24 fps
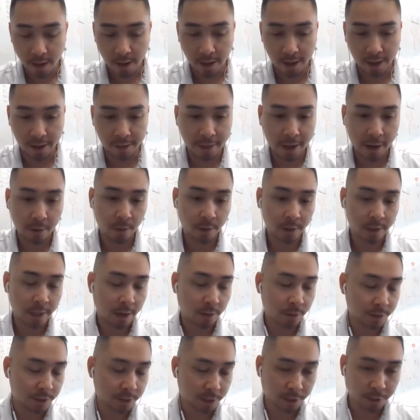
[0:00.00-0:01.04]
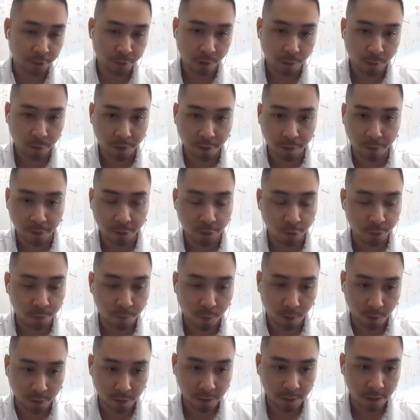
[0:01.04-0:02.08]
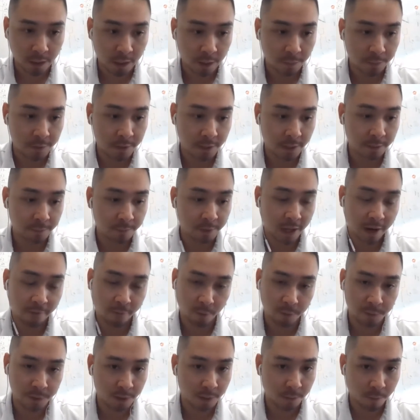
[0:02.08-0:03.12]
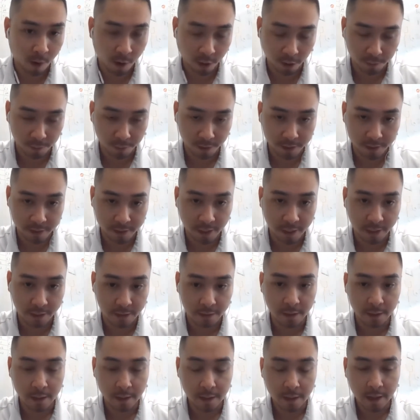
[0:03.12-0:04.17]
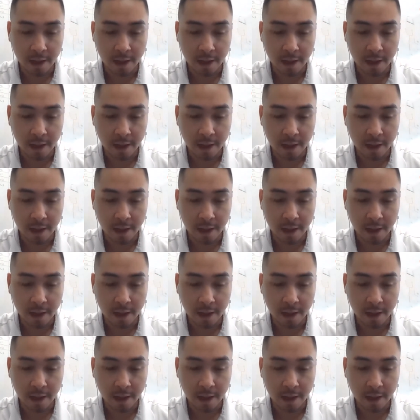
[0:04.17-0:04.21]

and that will allow us to integrate with other third-party hubs and platforms in the marketplace that